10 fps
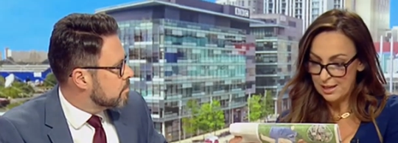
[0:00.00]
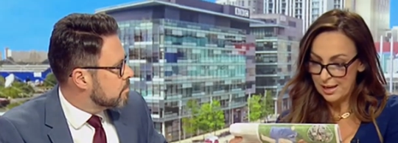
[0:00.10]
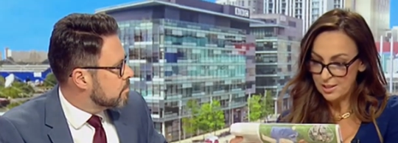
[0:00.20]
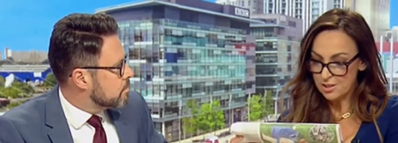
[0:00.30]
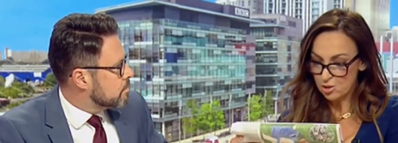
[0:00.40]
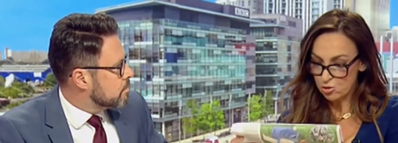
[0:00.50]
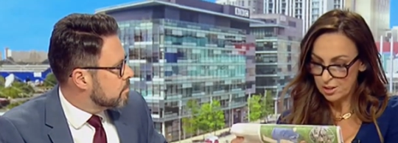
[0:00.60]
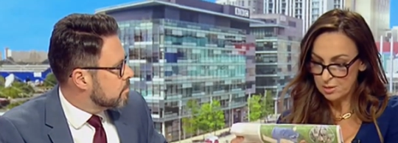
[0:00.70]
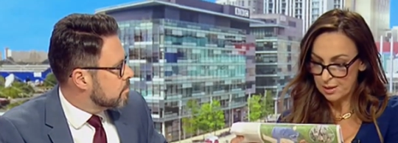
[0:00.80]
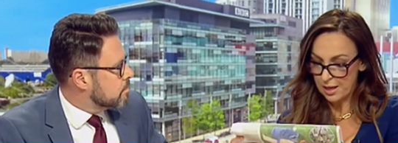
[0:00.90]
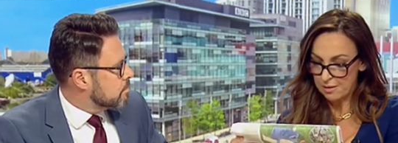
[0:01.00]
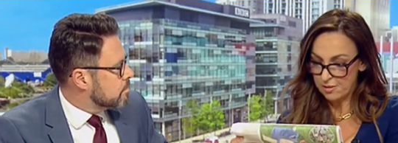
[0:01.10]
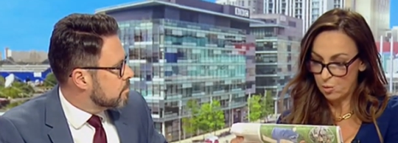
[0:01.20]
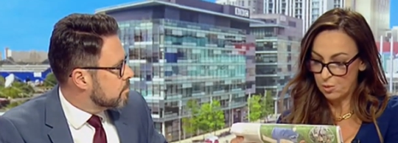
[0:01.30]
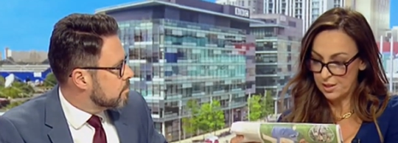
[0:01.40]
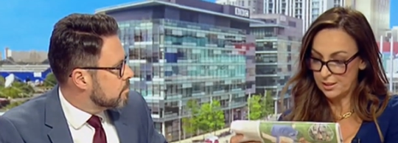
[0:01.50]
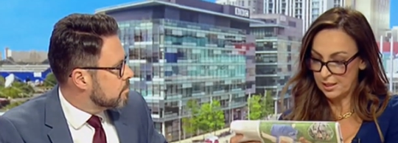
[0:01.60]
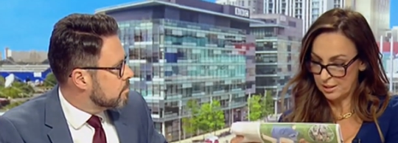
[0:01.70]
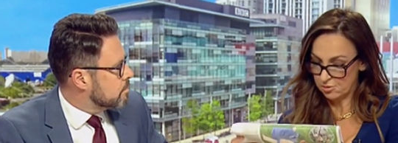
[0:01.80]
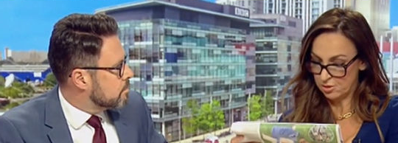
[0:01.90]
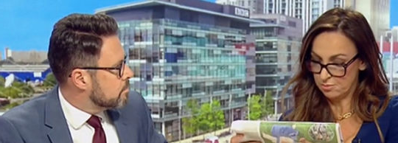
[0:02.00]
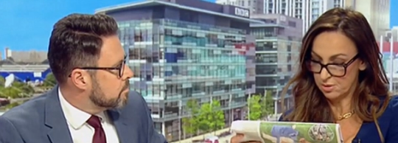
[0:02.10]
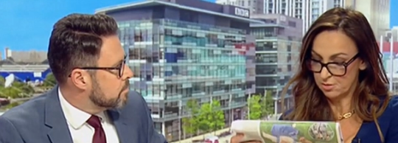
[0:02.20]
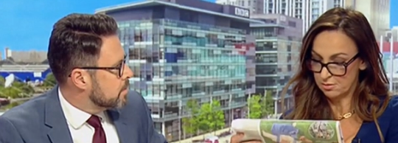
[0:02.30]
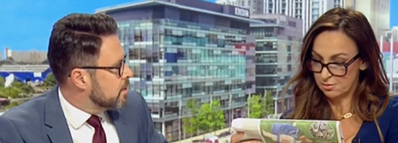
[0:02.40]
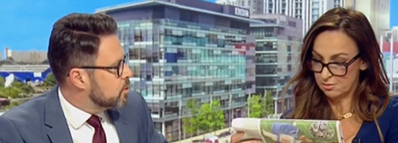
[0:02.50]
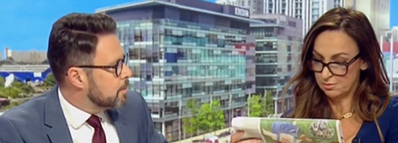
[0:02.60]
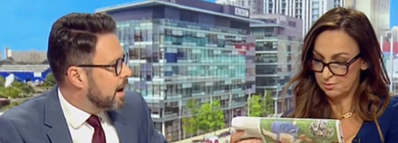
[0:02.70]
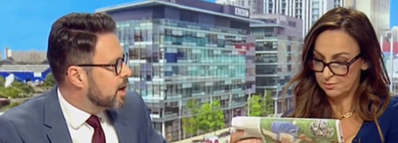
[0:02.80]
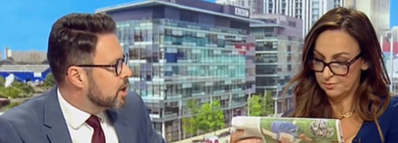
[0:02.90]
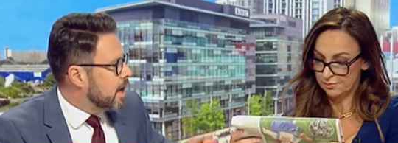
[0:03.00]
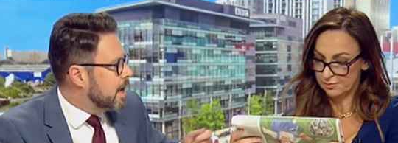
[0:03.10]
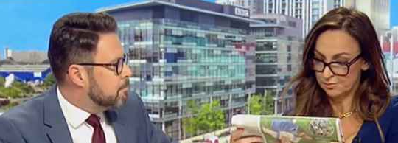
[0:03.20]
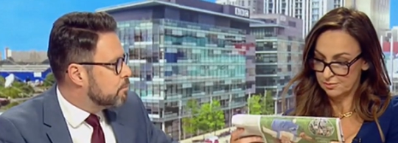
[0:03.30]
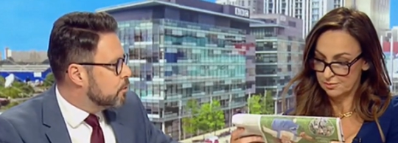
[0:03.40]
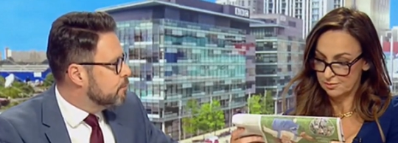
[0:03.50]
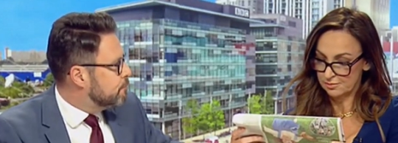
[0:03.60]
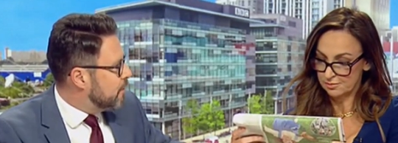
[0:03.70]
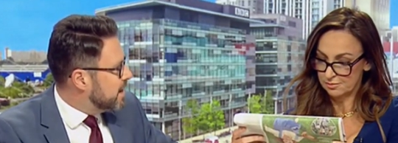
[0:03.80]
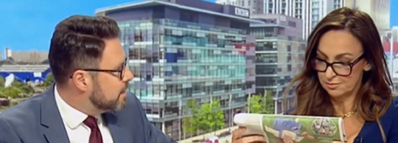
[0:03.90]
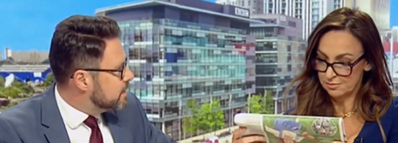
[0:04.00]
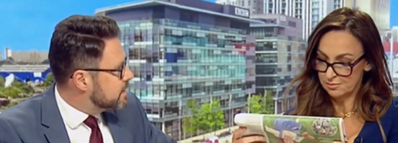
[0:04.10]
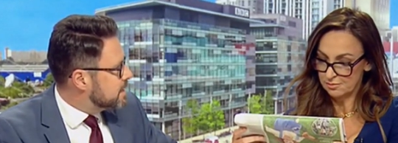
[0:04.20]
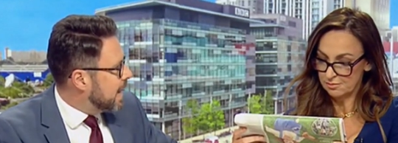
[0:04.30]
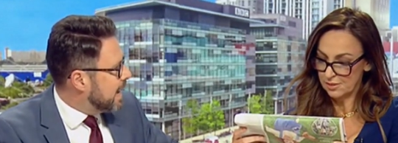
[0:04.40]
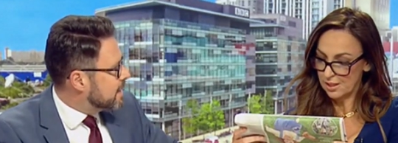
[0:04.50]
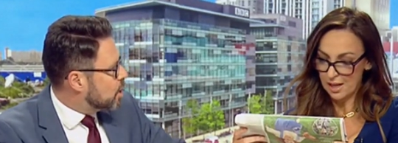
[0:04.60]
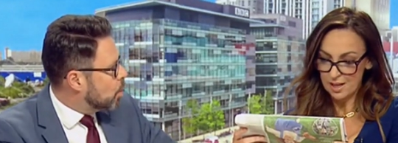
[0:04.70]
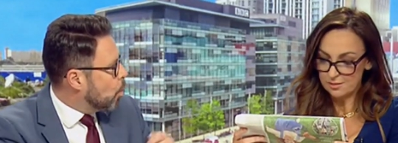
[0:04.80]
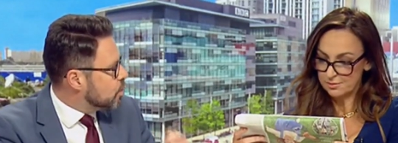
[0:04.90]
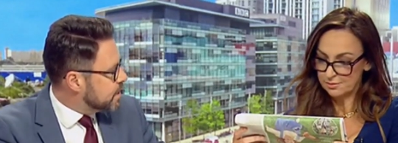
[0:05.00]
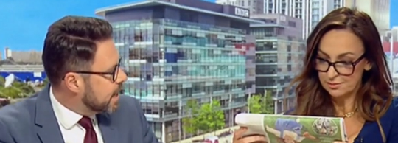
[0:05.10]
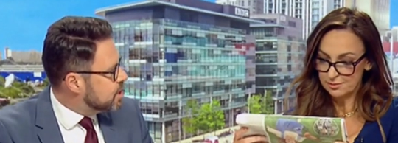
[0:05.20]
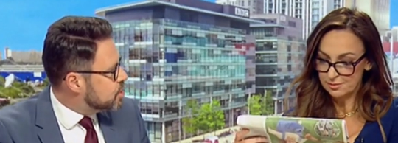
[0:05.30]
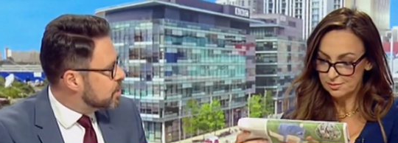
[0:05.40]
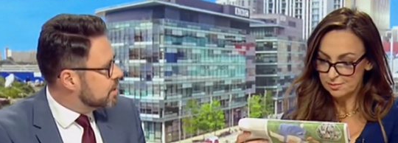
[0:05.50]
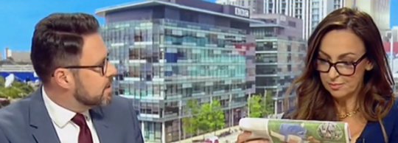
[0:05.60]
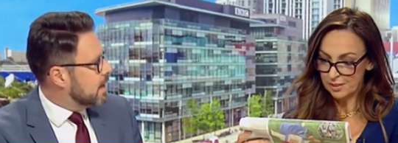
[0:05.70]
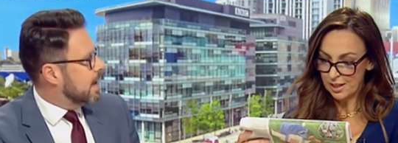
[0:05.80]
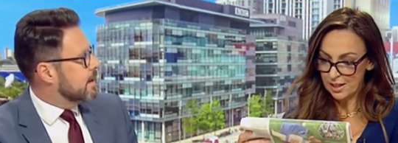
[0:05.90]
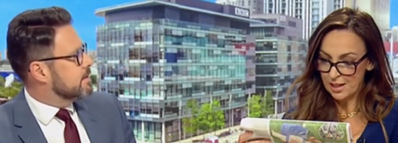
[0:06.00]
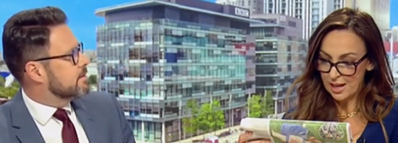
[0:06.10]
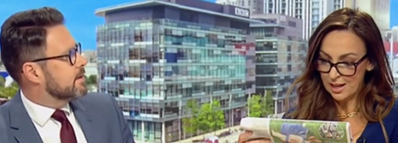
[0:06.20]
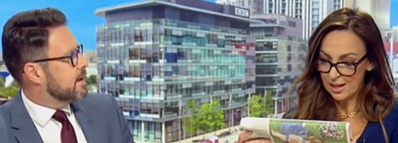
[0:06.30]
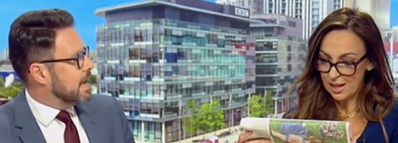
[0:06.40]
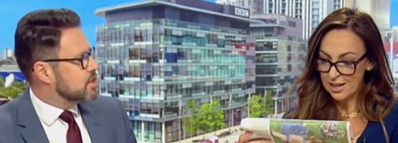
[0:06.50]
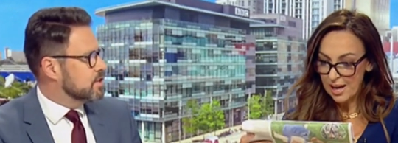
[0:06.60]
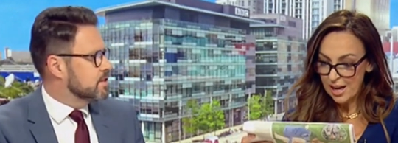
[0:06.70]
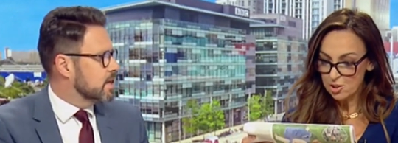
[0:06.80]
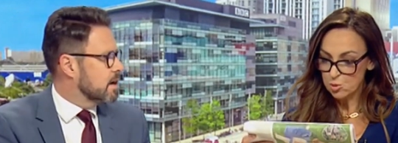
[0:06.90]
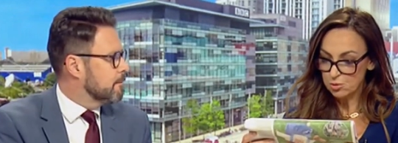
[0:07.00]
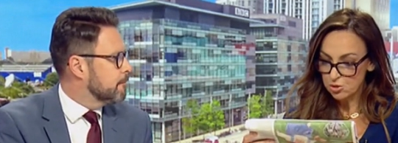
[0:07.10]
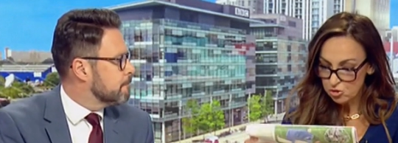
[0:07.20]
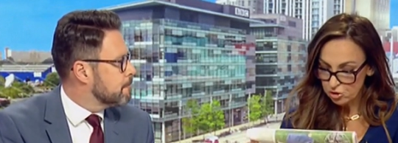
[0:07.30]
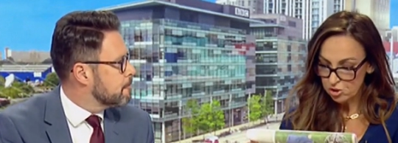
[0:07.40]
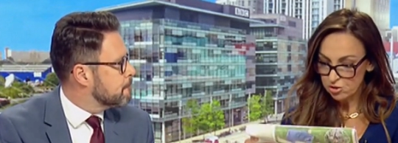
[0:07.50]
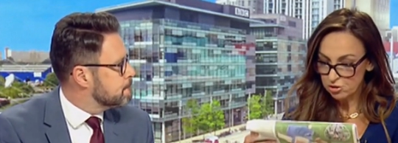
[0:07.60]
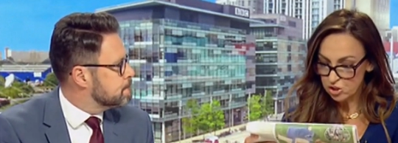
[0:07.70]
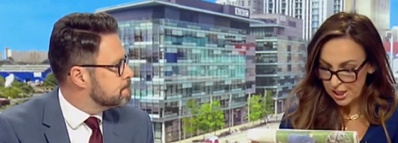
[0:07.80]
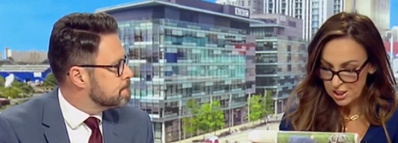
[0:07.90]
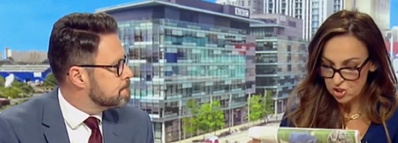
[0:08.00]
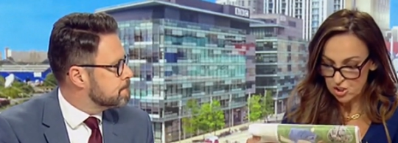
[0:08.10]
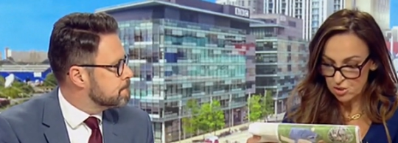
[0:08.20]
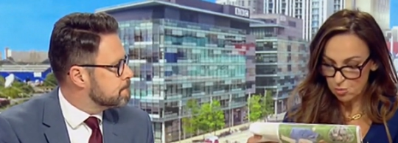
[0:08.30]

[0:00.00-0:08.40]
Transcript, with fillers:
Speaker 1: less distress behaviour within classrooms.
Speaker 2: Talk about an improved fitness and yeah. coordination yeah. and connections. And actual
Speaker 1: yeah. structural changes